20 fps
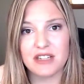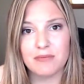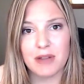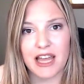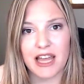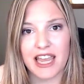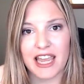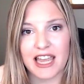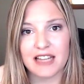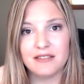
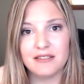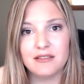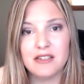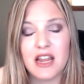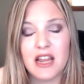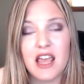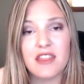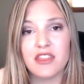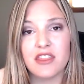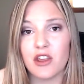plan,
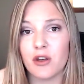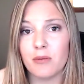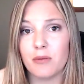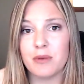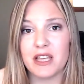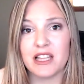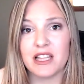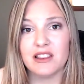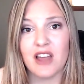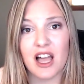There'll
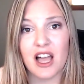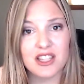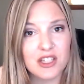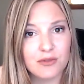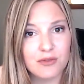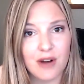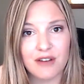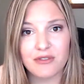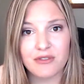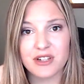be lots
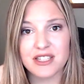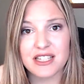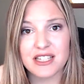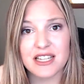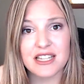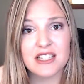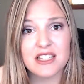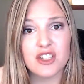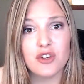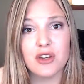of references.